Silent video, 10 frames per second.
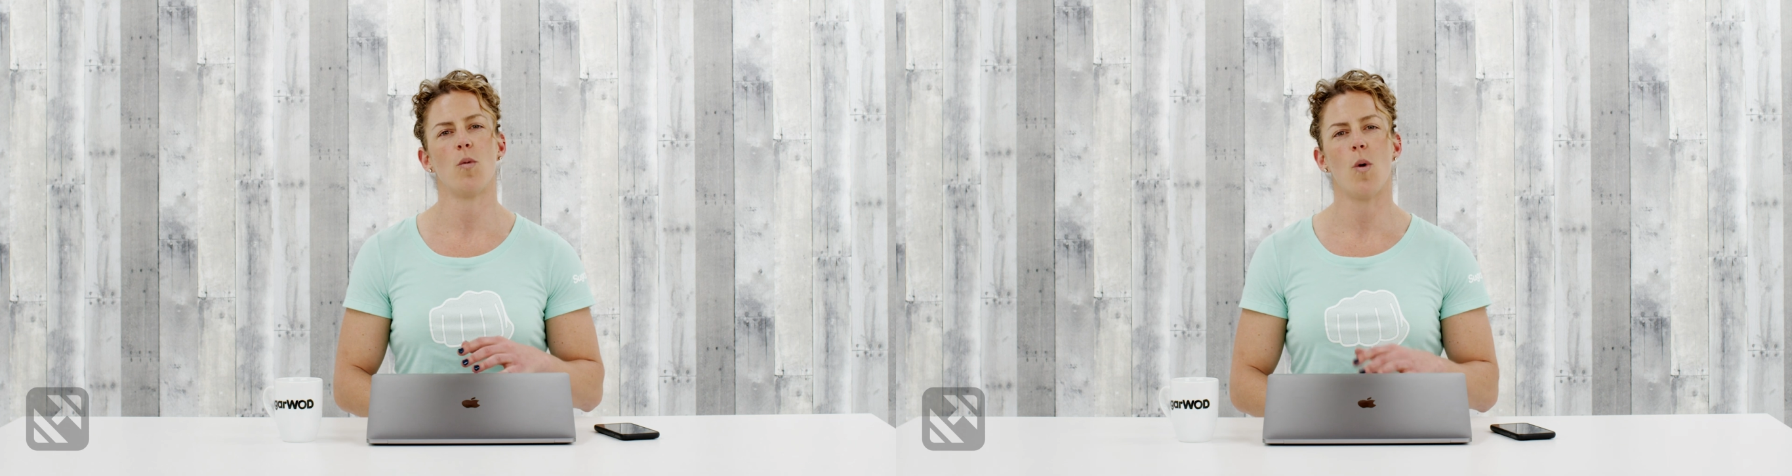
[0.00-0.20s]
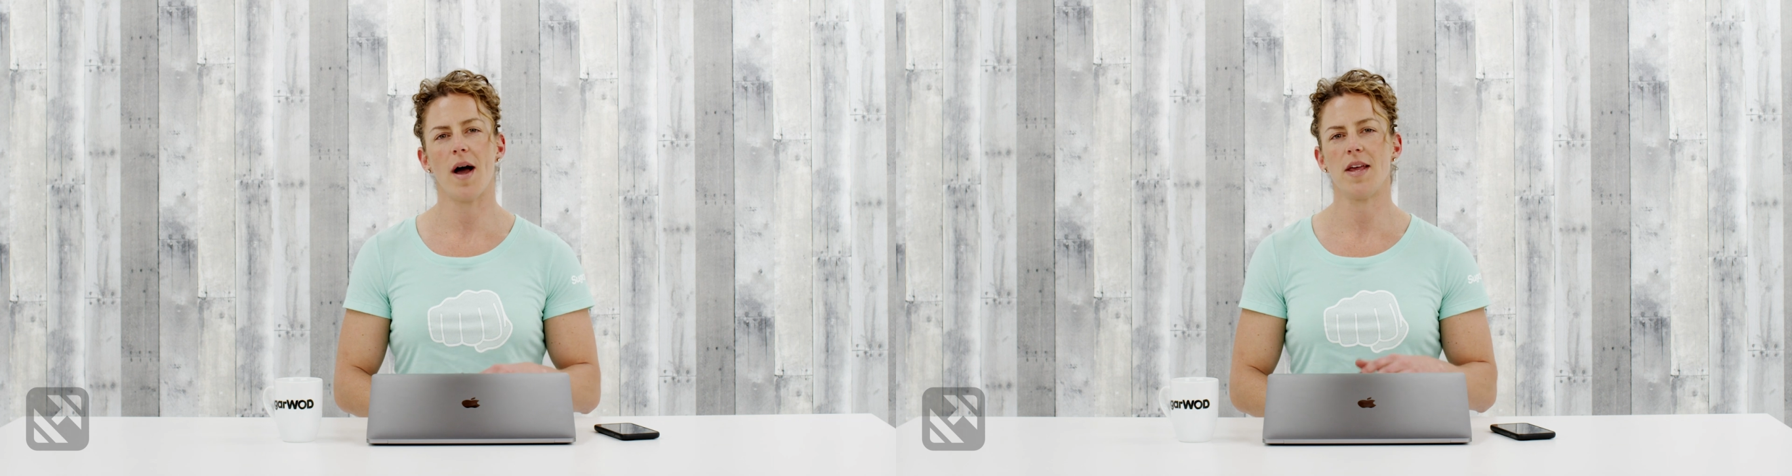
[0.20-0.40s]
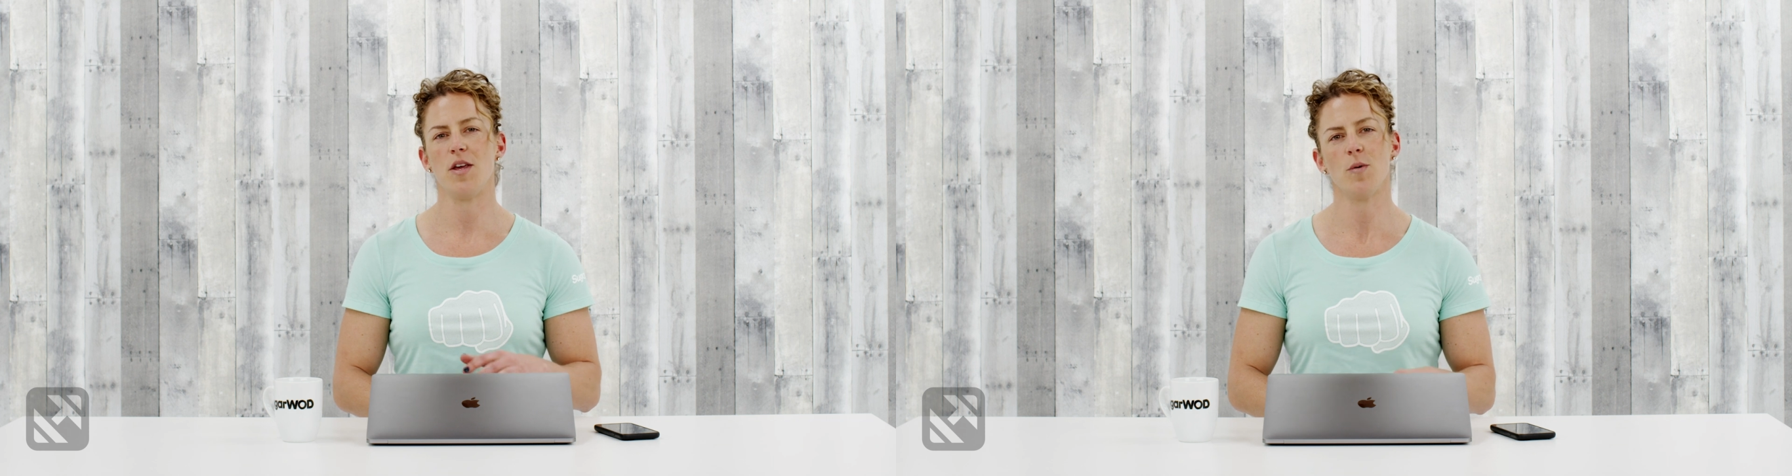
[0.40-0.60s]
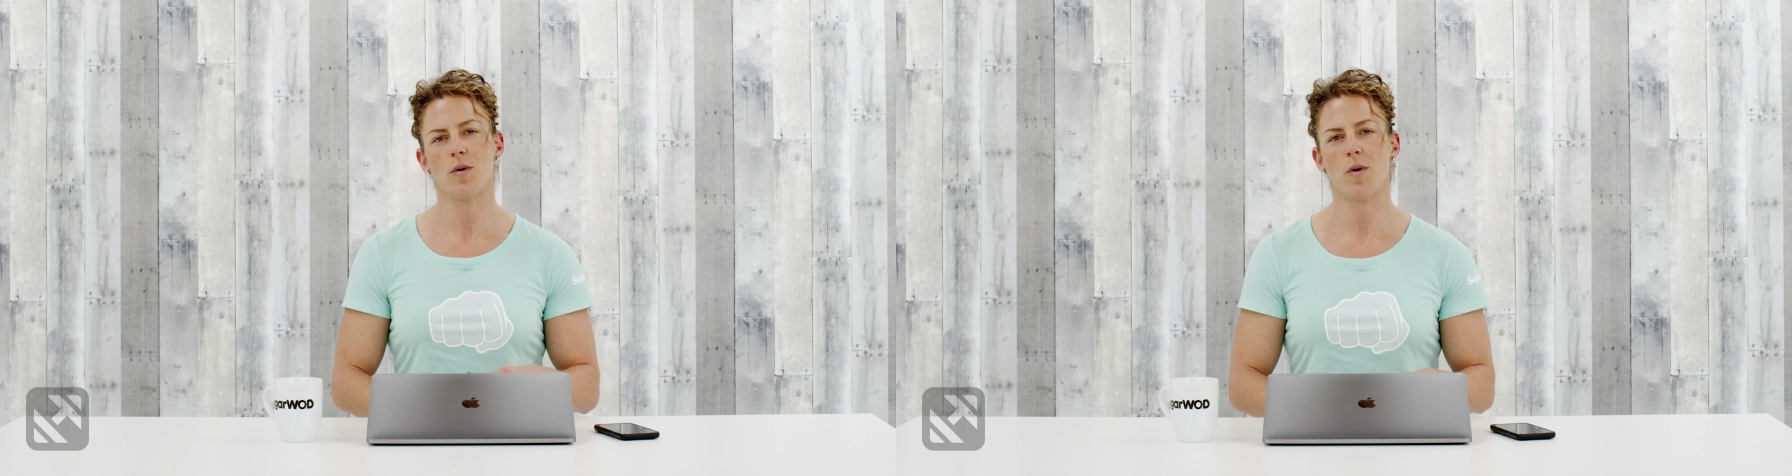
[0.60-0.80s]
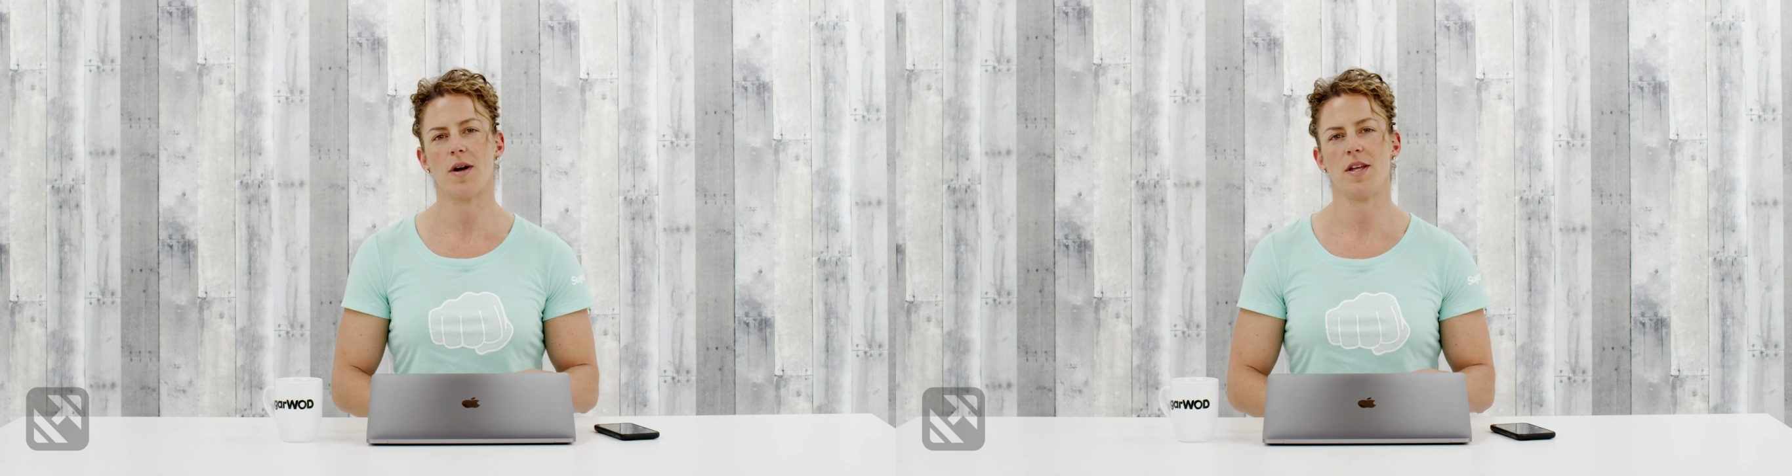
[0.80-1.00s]
why you
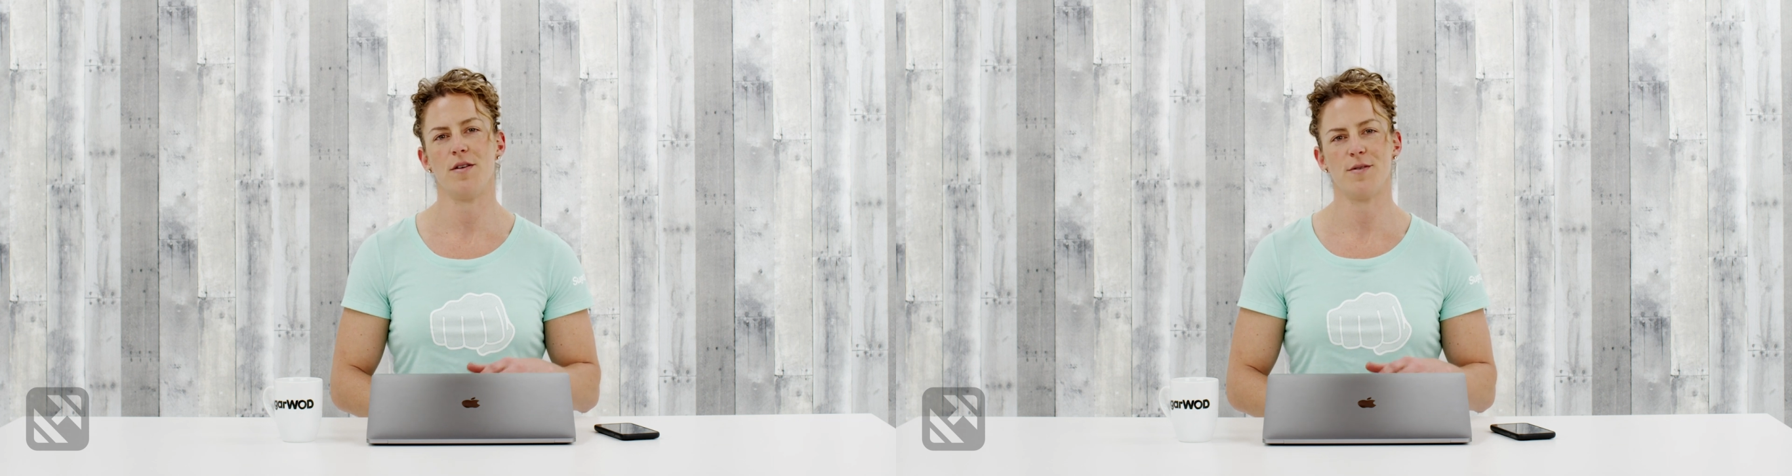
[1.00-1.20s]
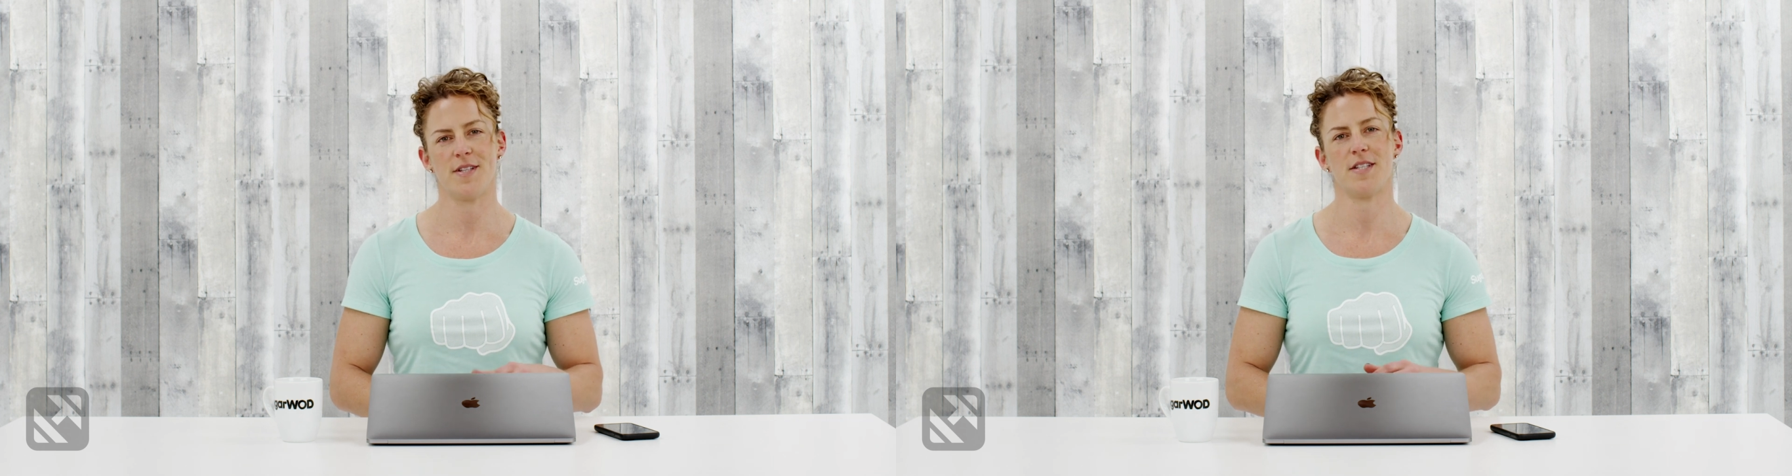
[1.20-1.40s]
would wanna use